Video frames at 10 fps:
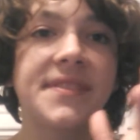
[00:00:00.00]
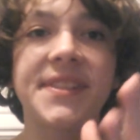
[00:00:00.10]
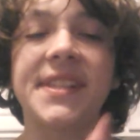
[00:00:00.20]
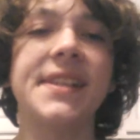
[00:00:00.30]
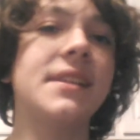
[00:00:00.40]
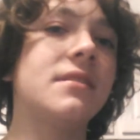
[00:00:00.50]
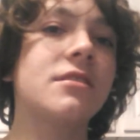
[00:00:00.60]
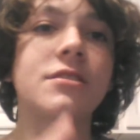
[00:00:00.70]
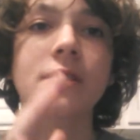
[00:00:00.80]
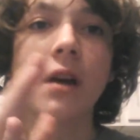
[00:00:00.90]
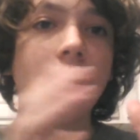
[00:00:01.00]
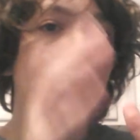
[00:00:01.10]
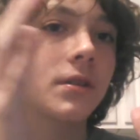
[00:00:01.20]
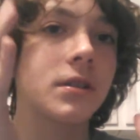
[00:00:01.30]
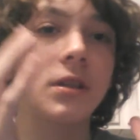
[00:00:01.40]
teens,
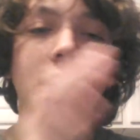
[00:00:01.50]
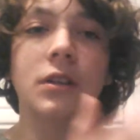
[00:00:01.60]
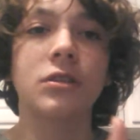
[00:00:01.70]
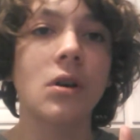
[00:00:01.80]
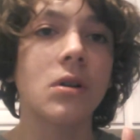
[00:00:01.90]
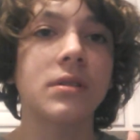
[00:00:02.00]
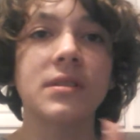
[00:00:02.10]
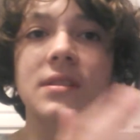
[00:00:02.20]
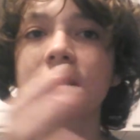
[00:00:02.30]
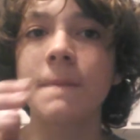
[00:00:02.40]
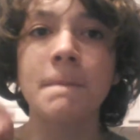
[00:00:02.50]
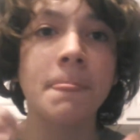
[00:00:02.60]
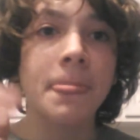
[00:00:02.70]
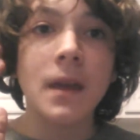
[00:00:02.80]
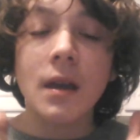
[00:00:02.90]
other young adults,
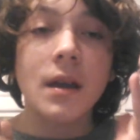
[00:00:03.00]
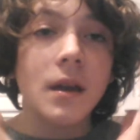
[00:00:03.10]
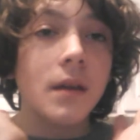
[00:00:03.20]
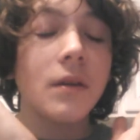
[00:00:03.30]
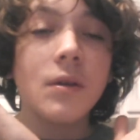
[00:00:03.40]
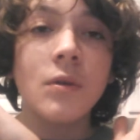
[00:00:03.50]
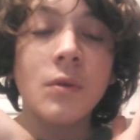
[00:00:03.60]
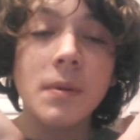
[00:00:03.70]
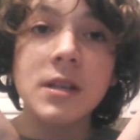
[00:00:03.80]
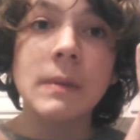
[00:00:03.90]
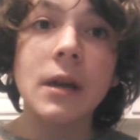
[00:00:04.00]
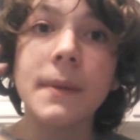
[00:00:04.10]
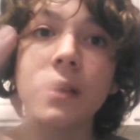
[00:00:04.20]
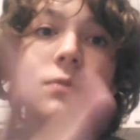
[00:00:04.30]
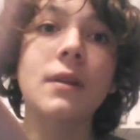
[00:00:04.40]
who were inspired
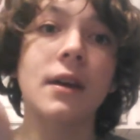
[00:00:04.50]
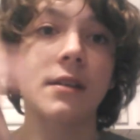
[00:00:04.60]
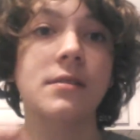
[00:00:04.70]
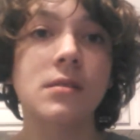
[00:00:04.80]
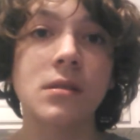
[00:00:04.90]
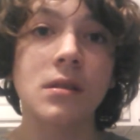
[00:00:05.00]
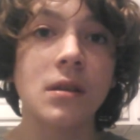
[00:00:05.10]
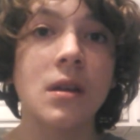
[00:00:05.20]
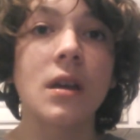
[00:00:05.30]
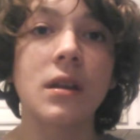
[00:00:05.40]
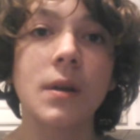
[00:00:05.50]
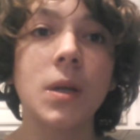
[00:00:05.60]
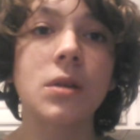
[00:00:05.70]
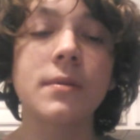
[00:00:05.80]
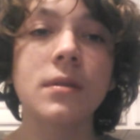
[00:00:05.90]
by you guys. And how are
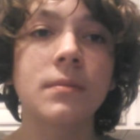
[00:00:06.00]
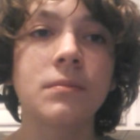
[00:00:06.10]
you doing?